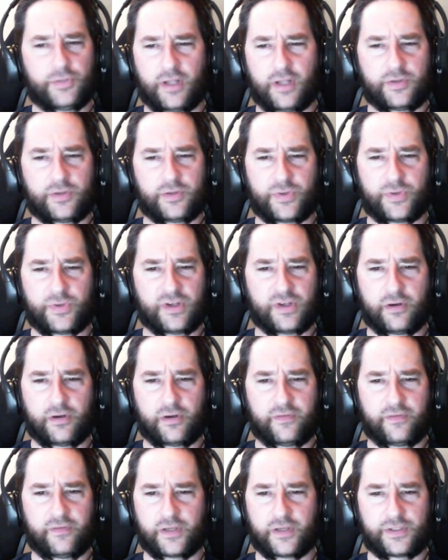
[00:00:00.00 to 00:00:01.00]
wasn't already
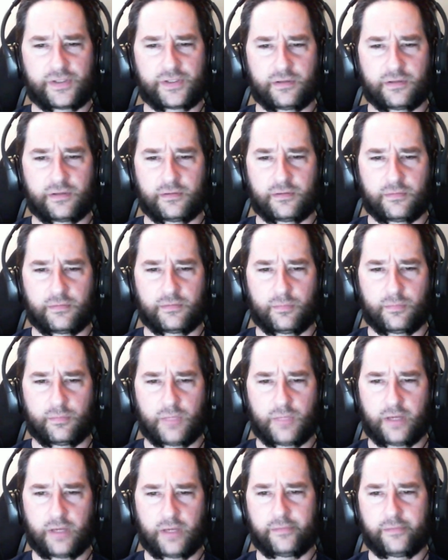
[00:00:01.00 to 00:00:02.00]
fixed?
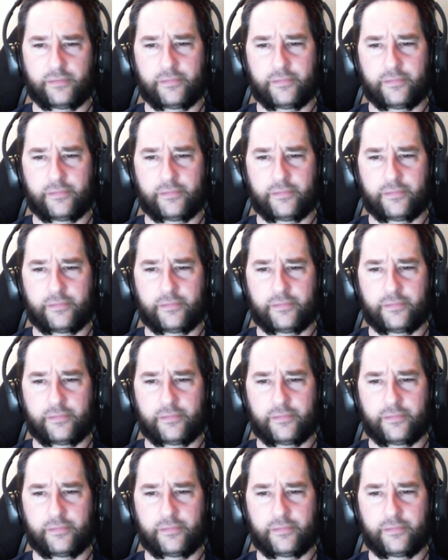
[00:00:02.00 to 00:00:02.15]
Man.